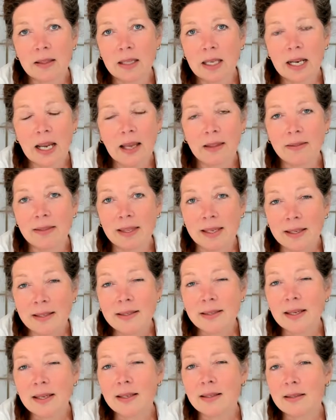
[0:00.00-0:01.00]
that had this
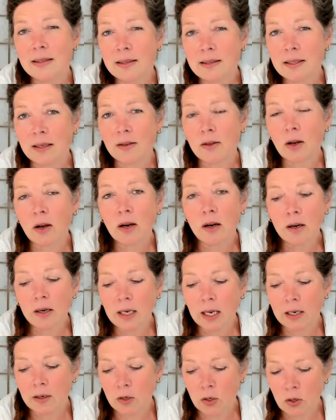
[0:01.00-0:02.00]
as the sun card,
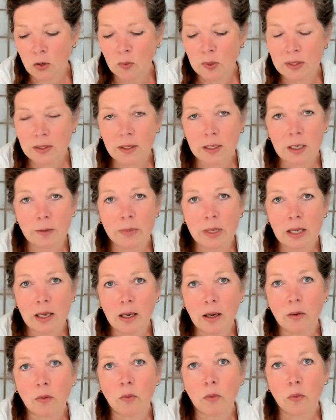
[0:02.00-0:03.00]
I knew was going to be
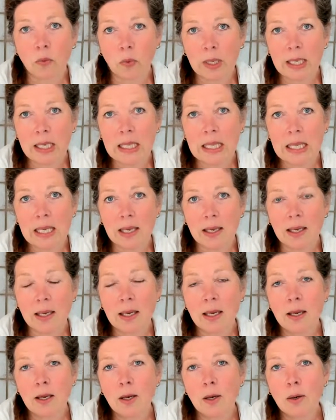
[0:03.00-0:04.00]
a really,
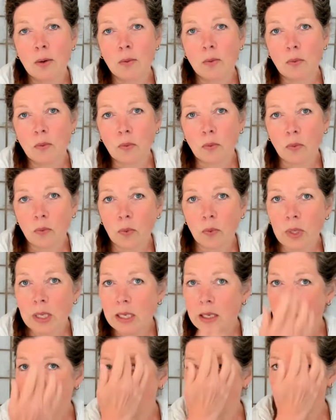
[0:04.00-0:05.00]

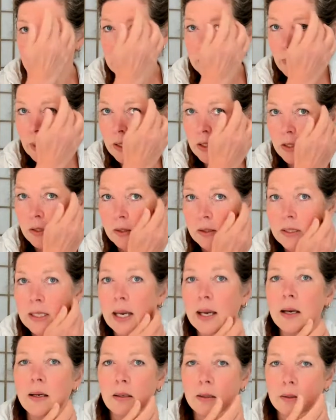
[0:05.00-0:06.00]
really special deck.